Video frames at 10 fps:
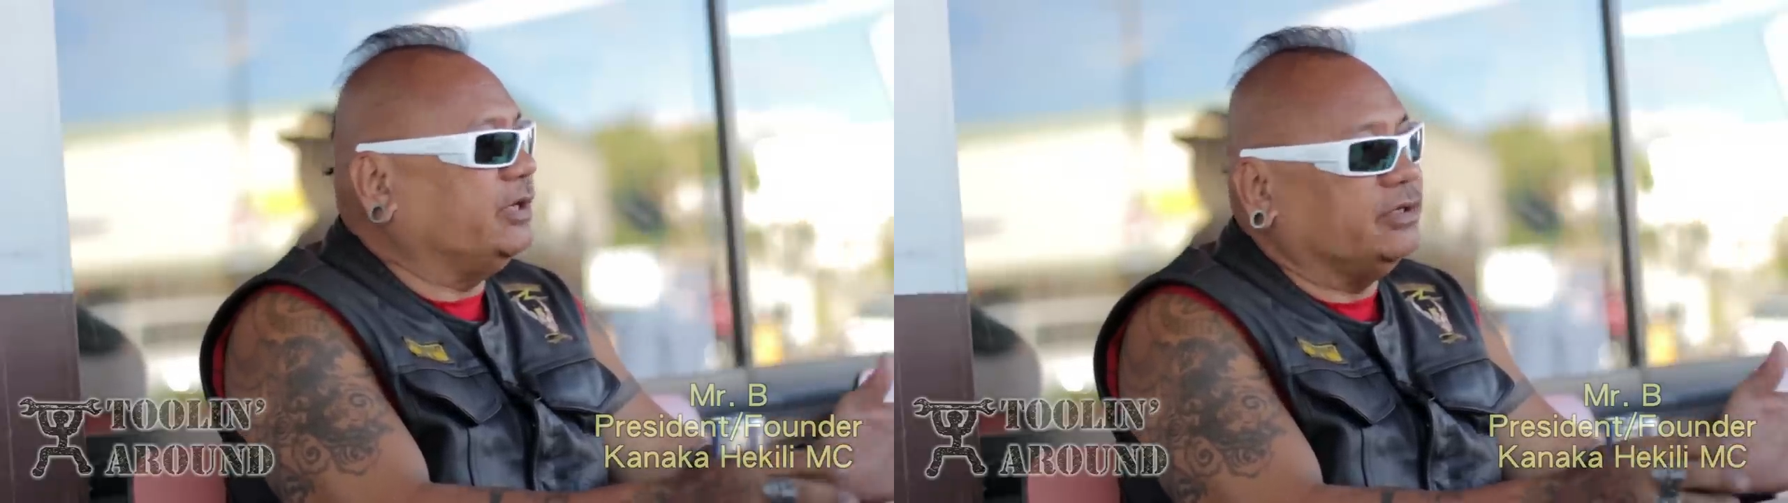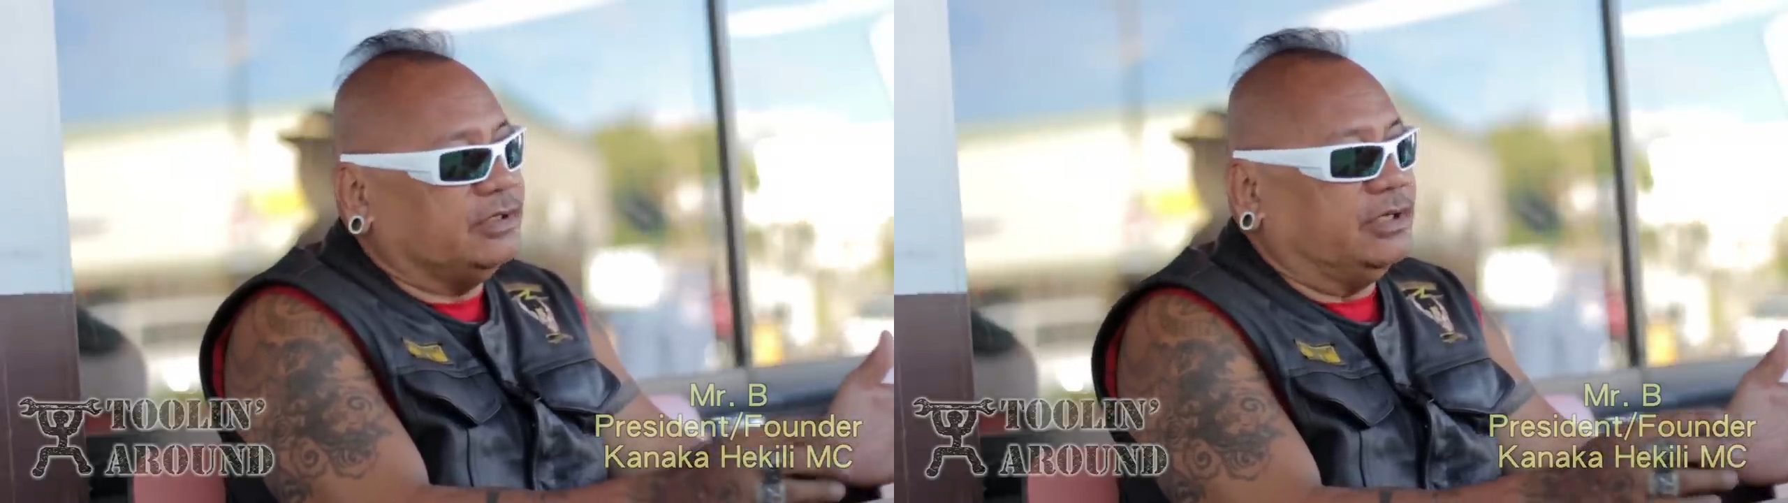
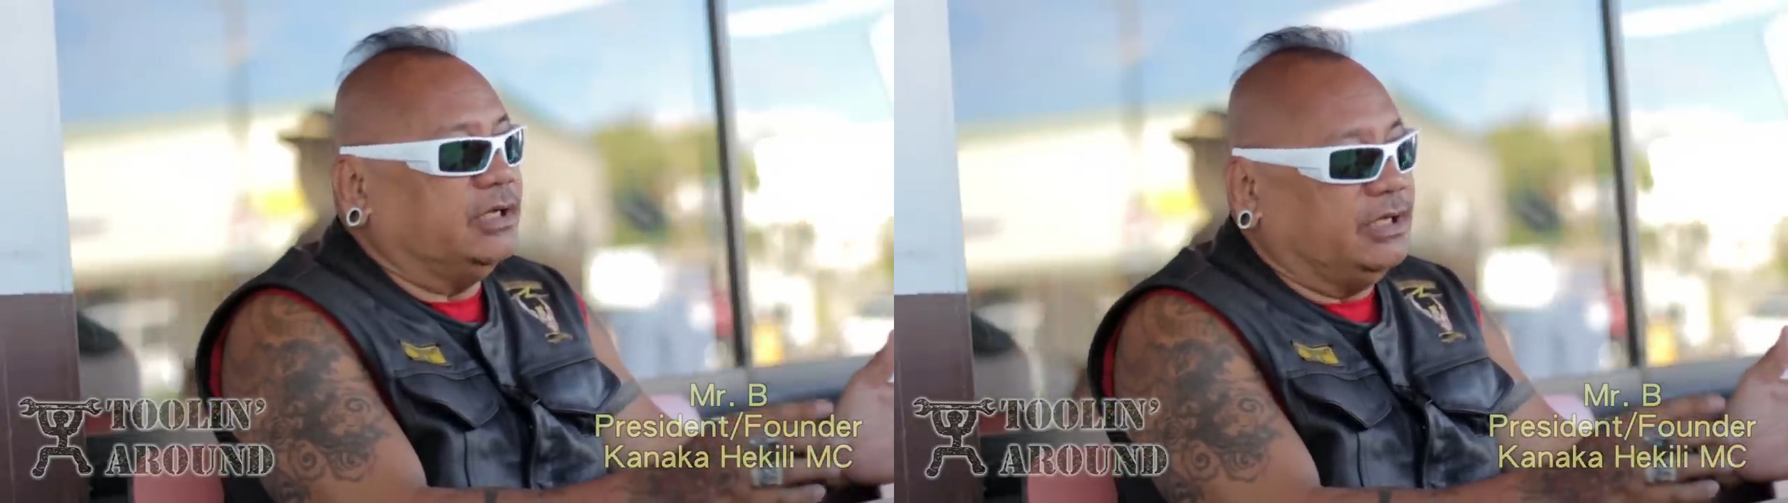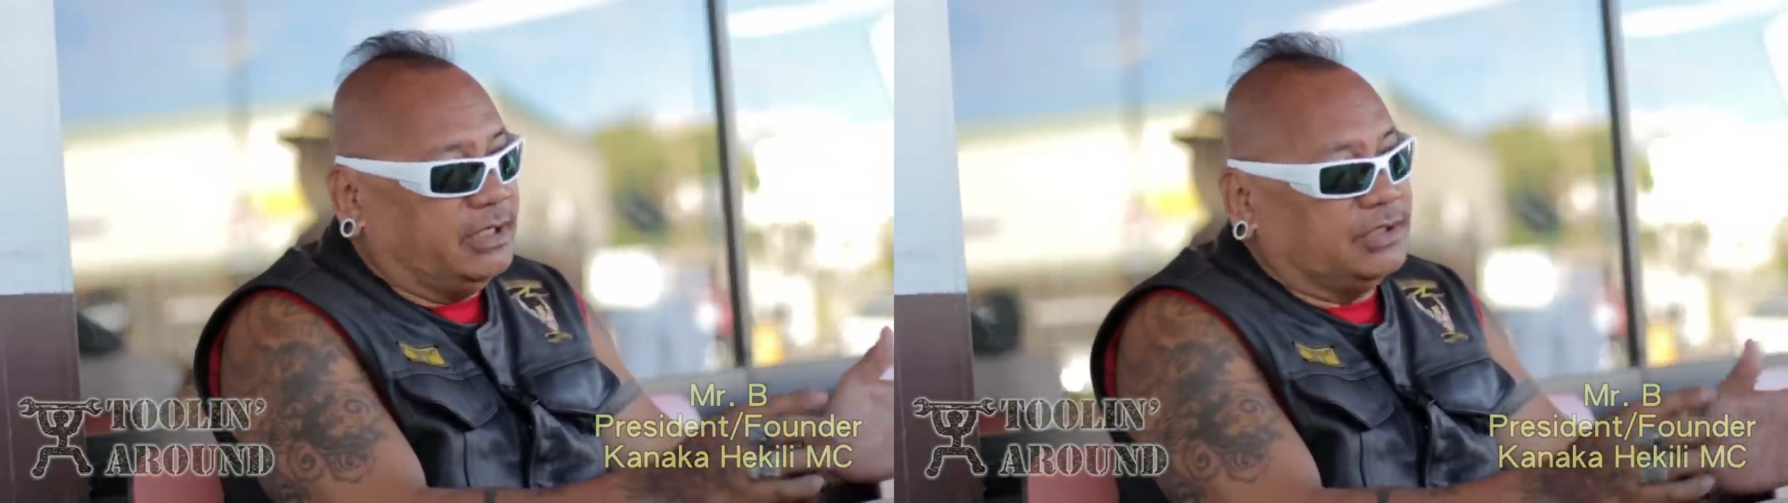and
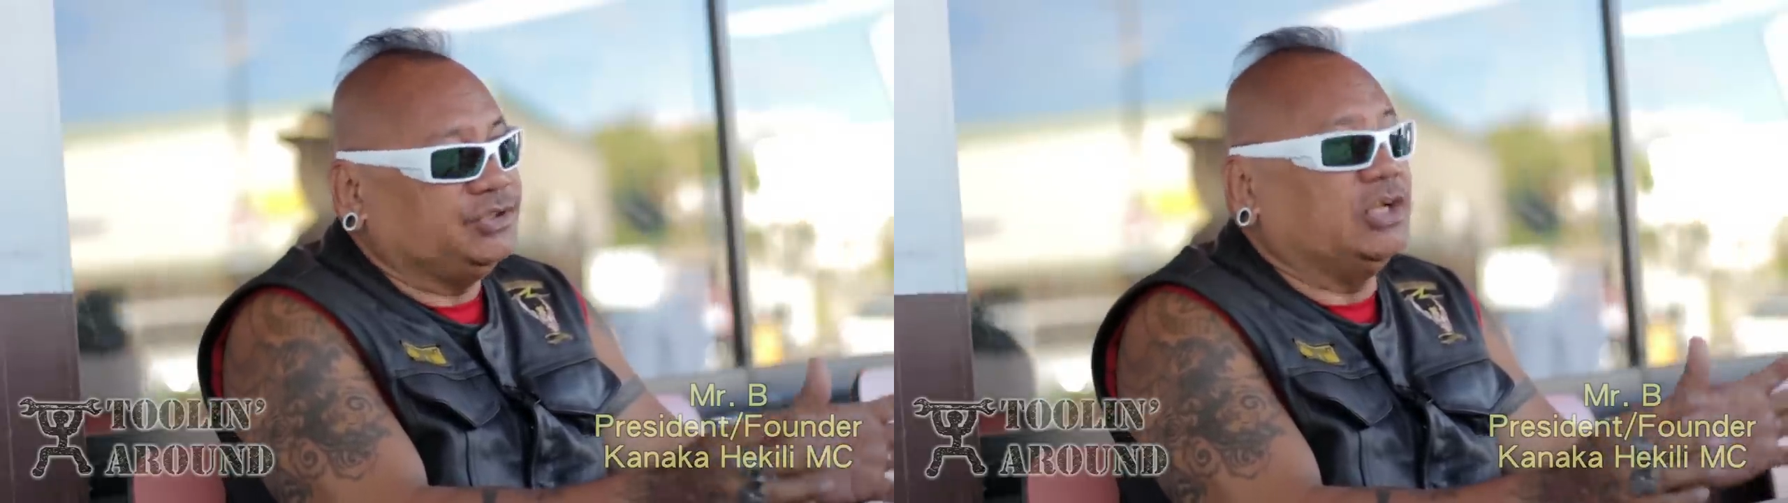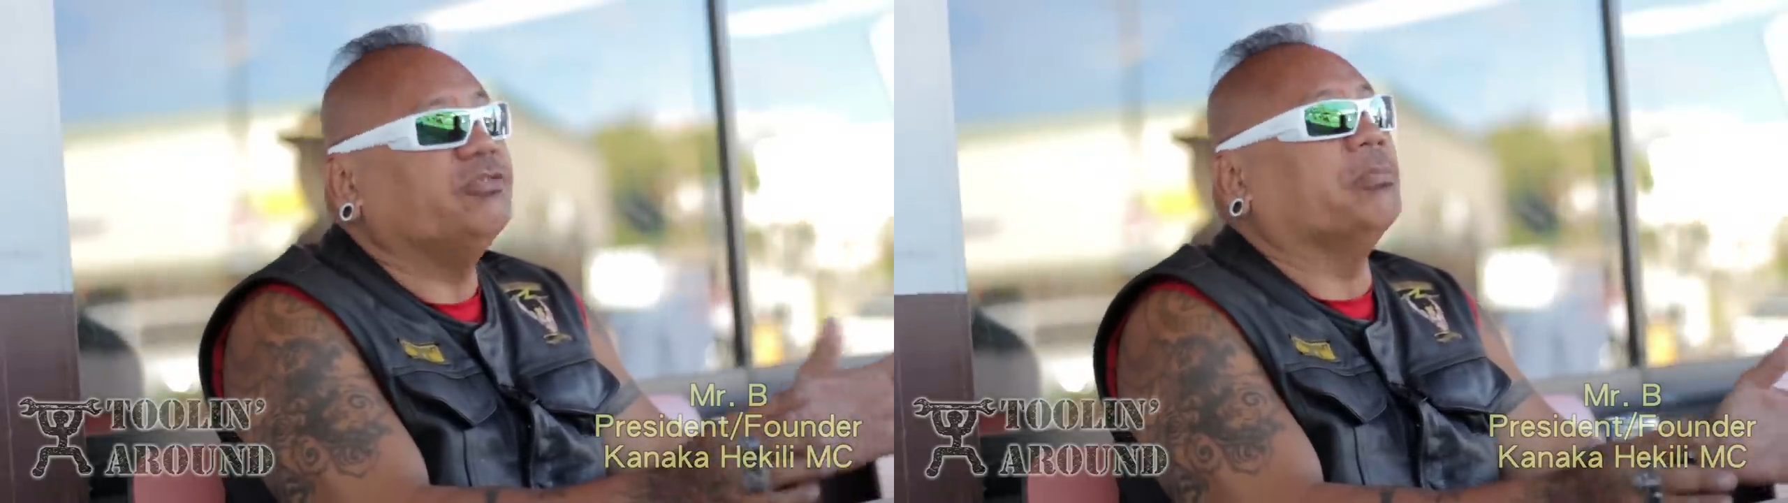in
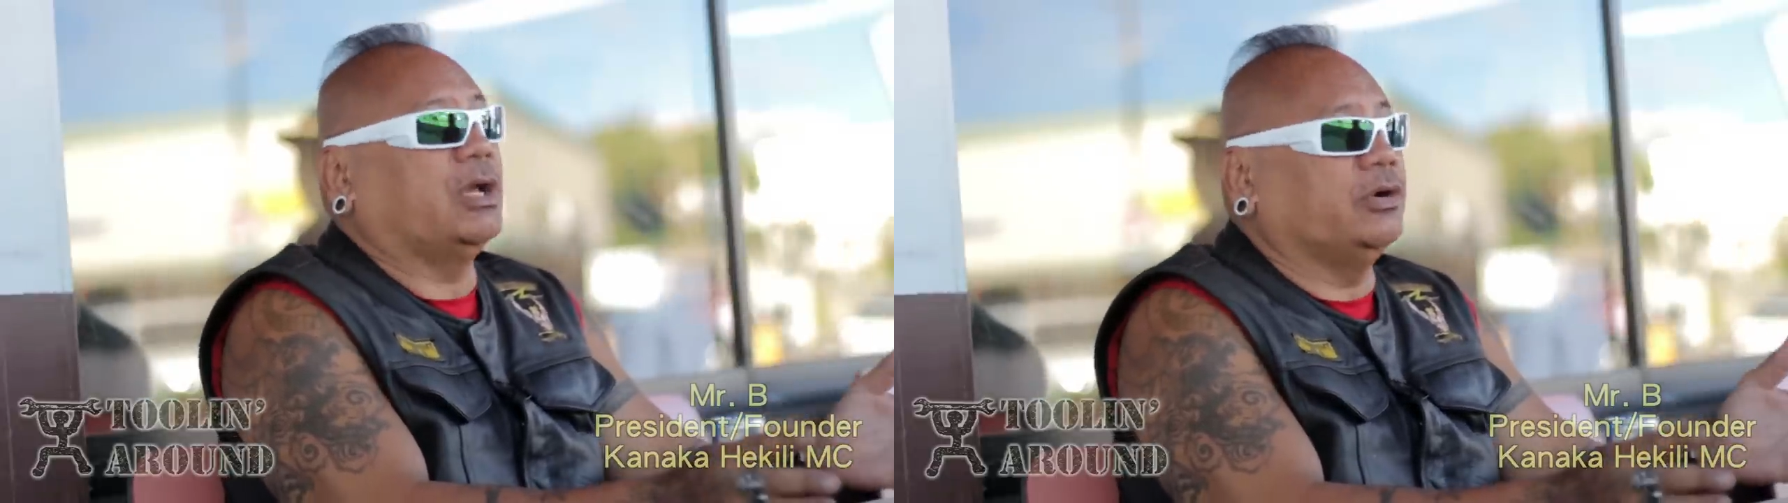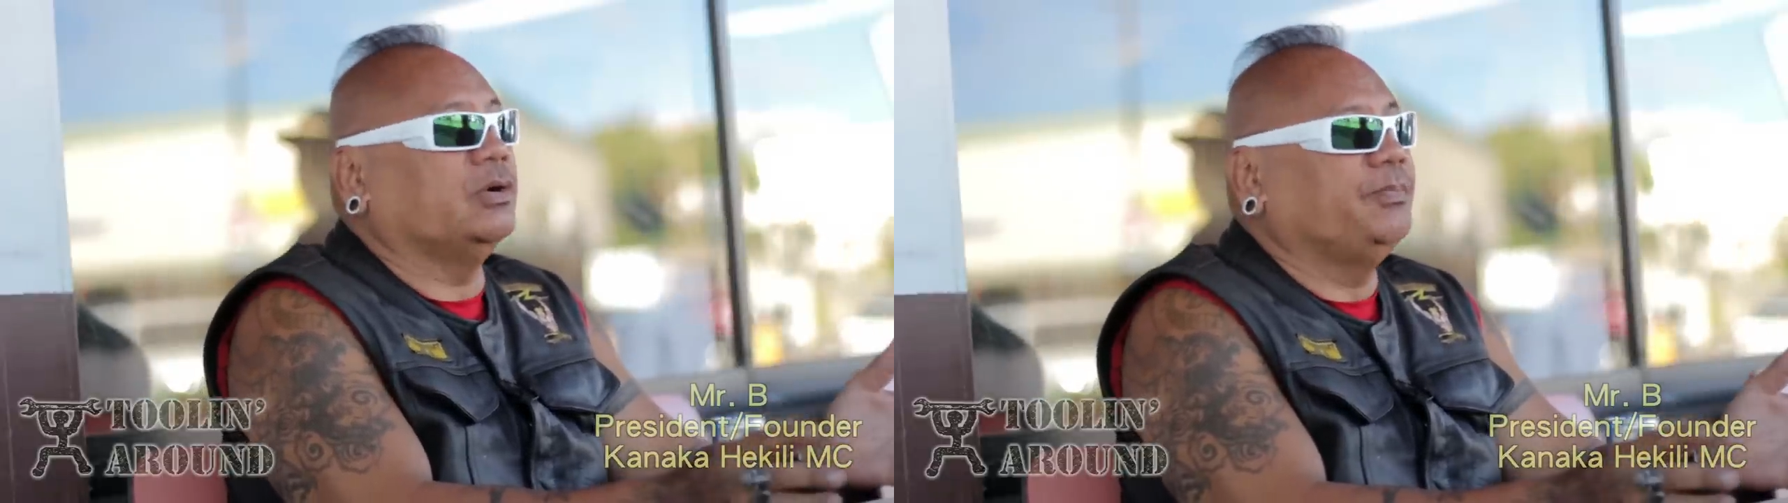a safe
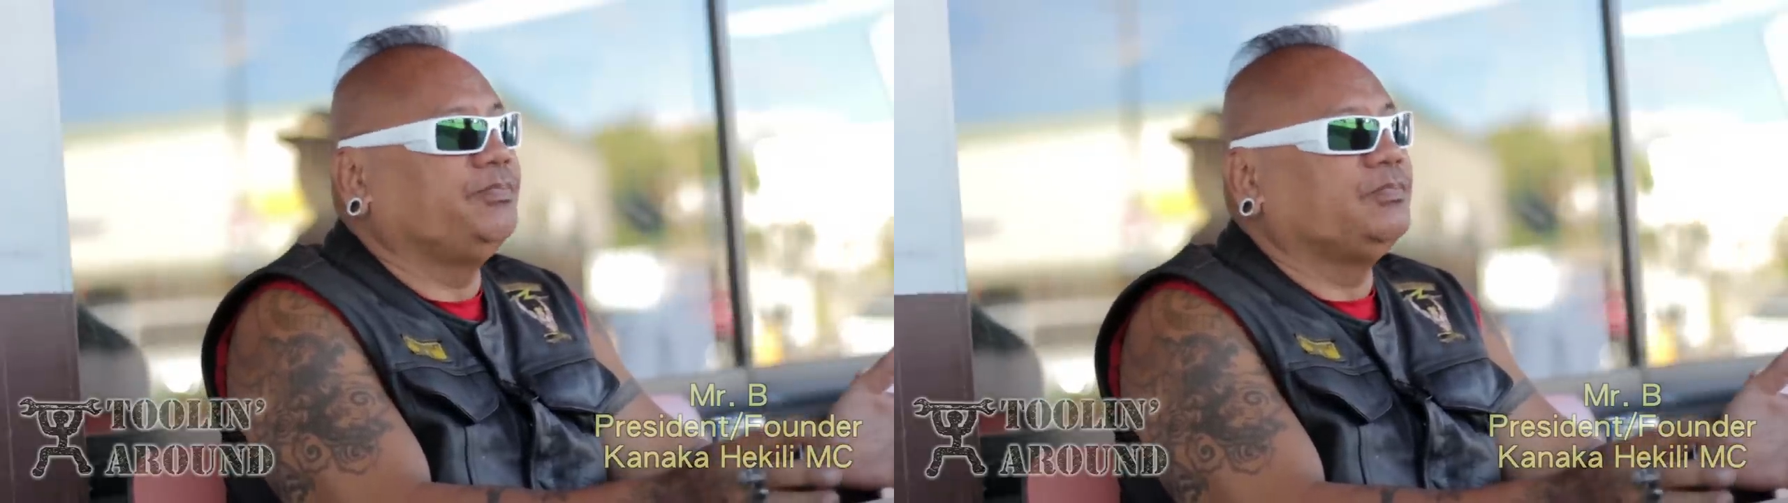manner.